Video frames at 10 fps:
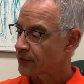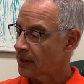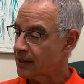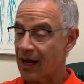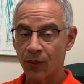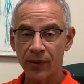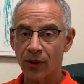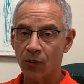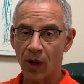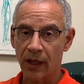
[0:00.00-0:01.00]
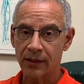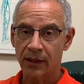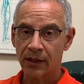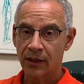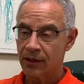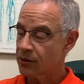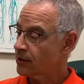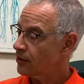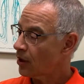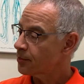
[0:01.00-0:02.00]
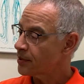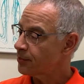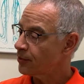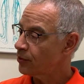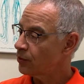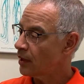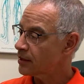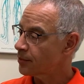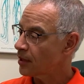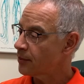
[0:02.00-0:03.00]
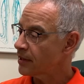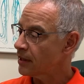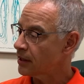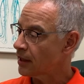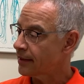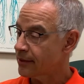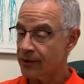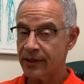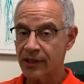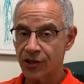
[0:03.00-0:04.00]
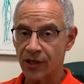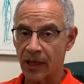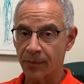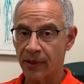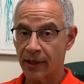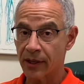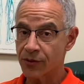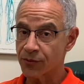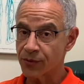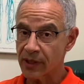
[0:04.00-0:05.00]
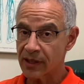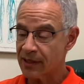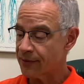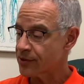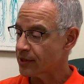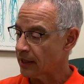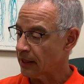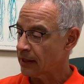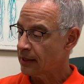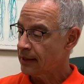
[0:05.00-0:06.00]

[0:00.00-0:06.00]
And that we don't want. So there are people who wind up coming in and they're in this shape, and it's really devastating.